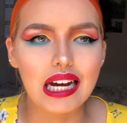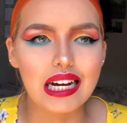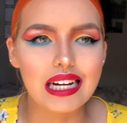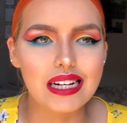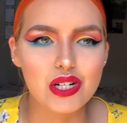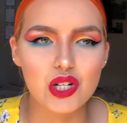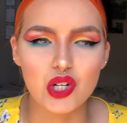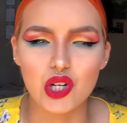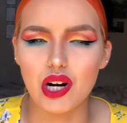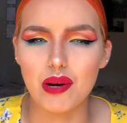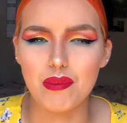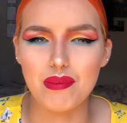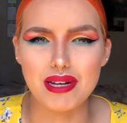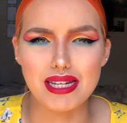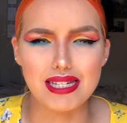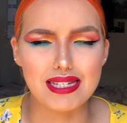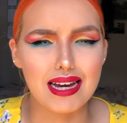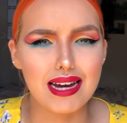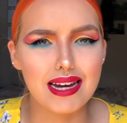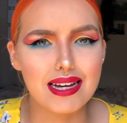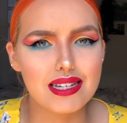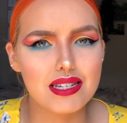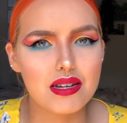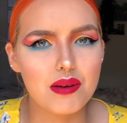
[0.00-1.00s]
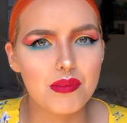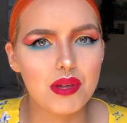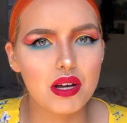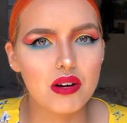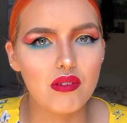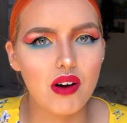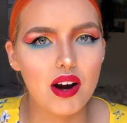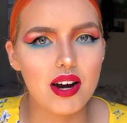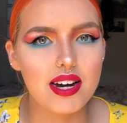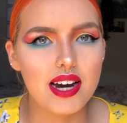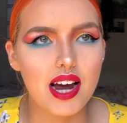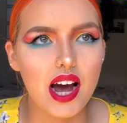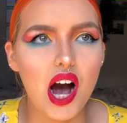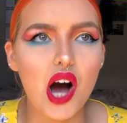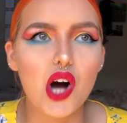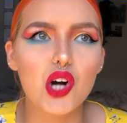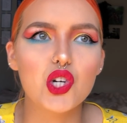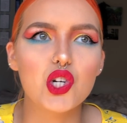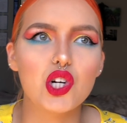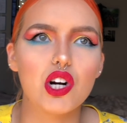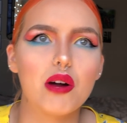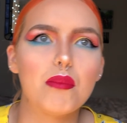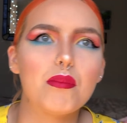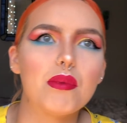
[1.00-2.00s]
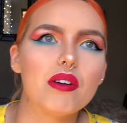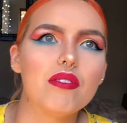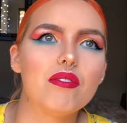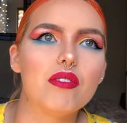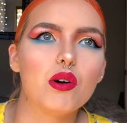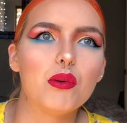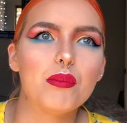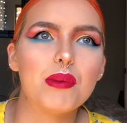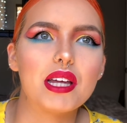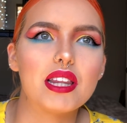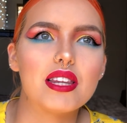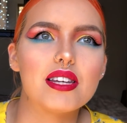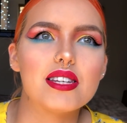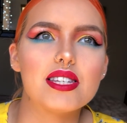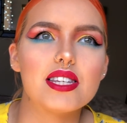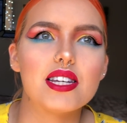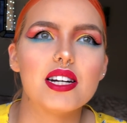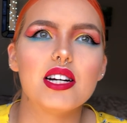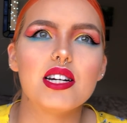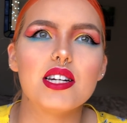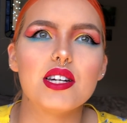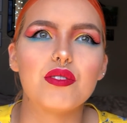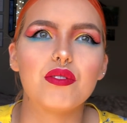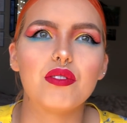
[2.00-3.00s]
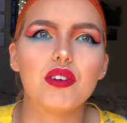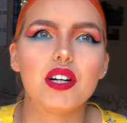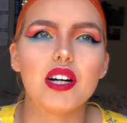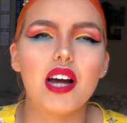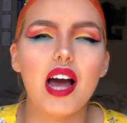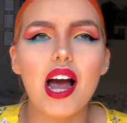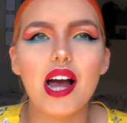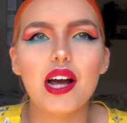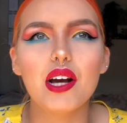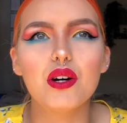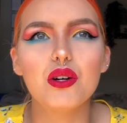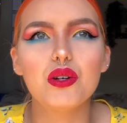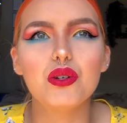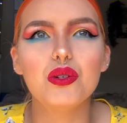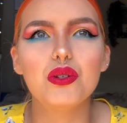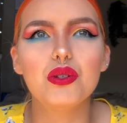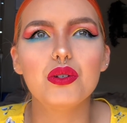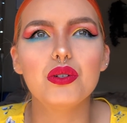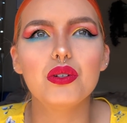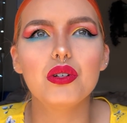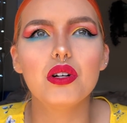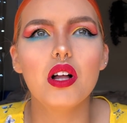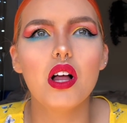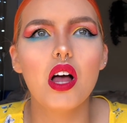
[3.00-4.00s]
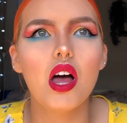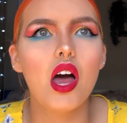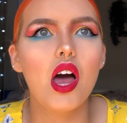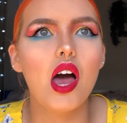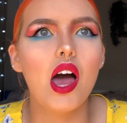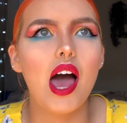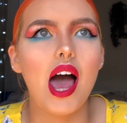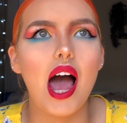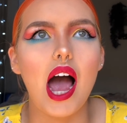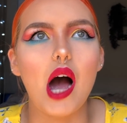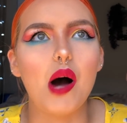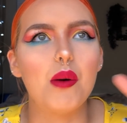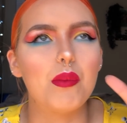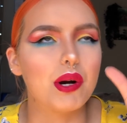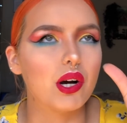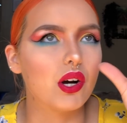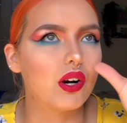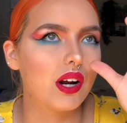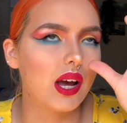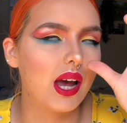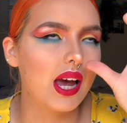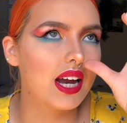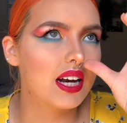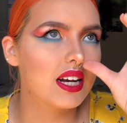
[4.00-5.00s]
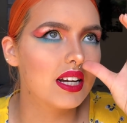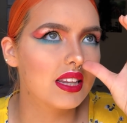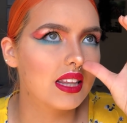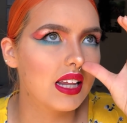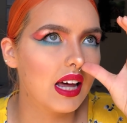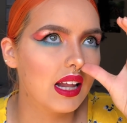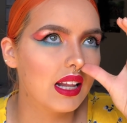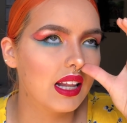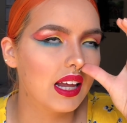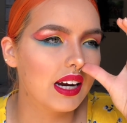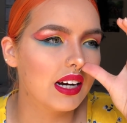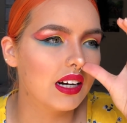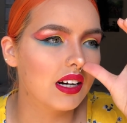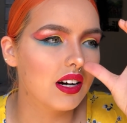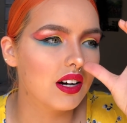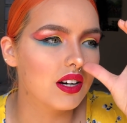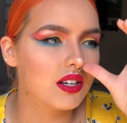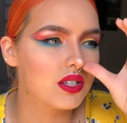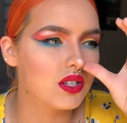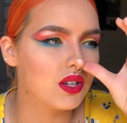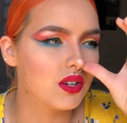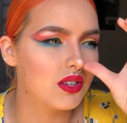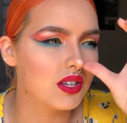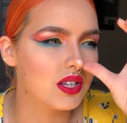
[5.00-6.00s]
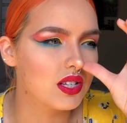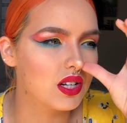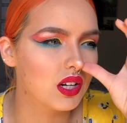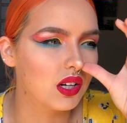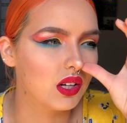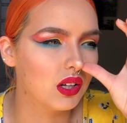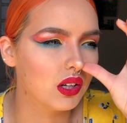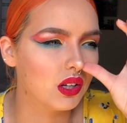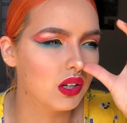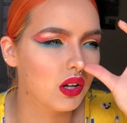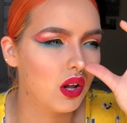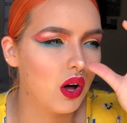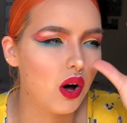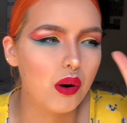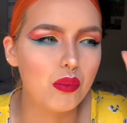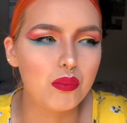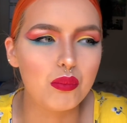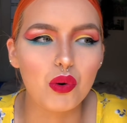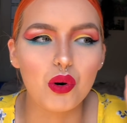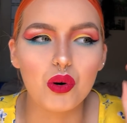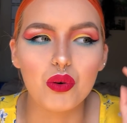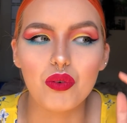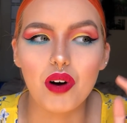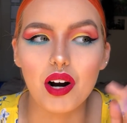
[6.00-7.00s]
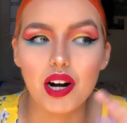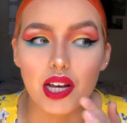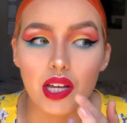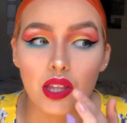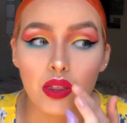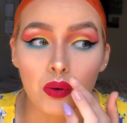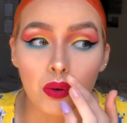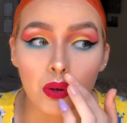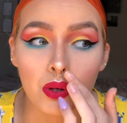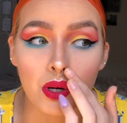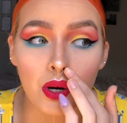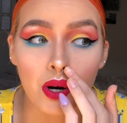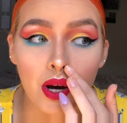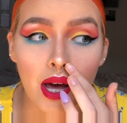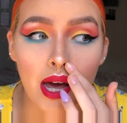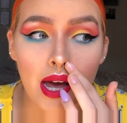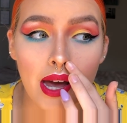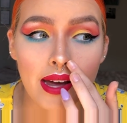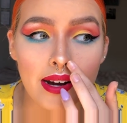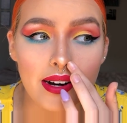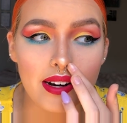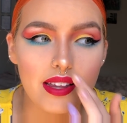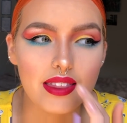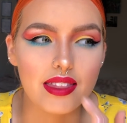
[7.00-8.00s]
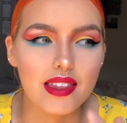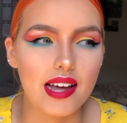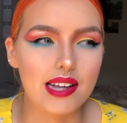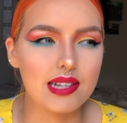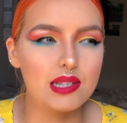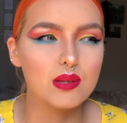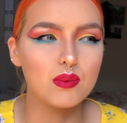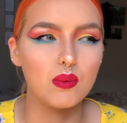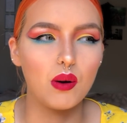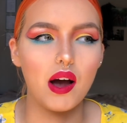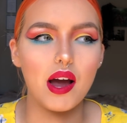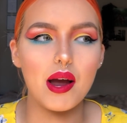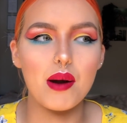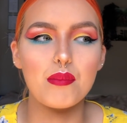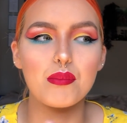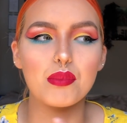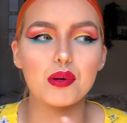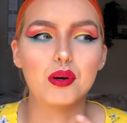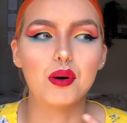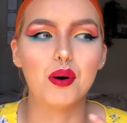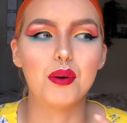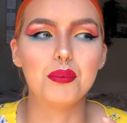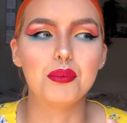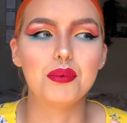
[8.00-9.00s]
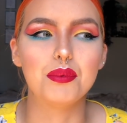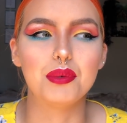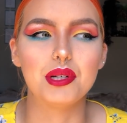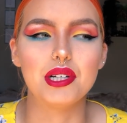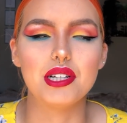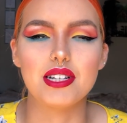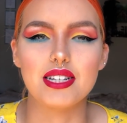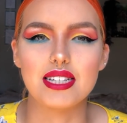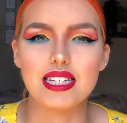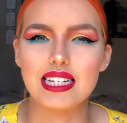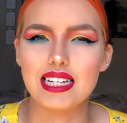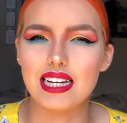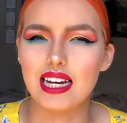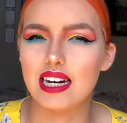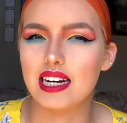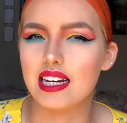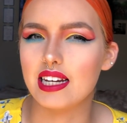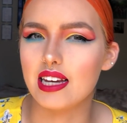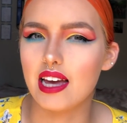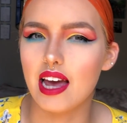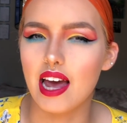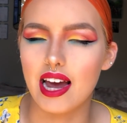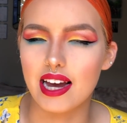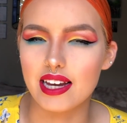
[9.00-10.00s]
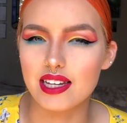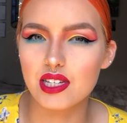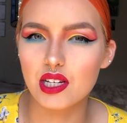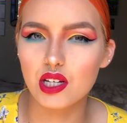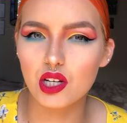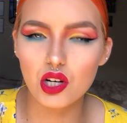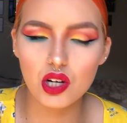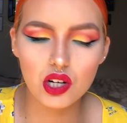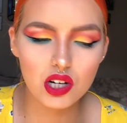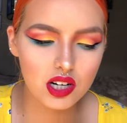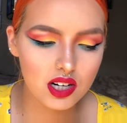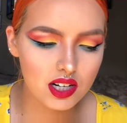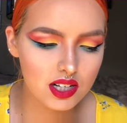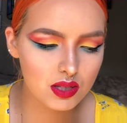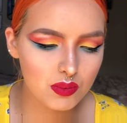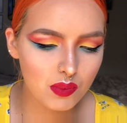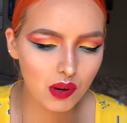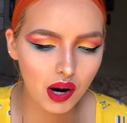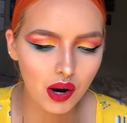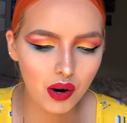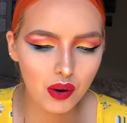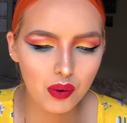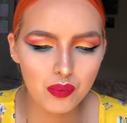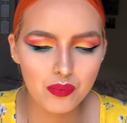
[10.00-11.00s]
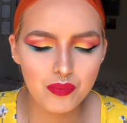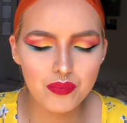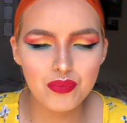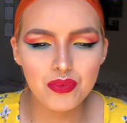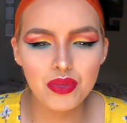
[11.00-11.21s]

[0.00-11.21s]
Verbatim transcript: should I be saying something right now? Should I be filming this at a different angle? how am I going to edit that later? So there's a lot more running through your head and that's why it probably doesn't get executed as well.